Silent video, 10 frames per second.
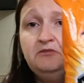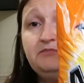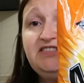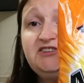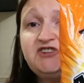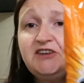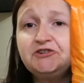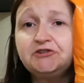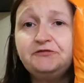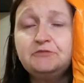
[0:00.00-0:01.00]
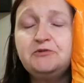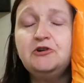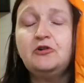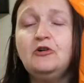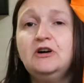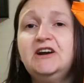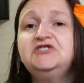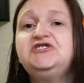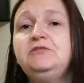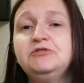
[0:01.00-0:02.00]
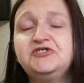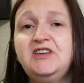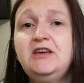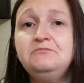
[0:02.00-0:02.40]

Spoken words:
mini cheddars for Brooke, or as she would say,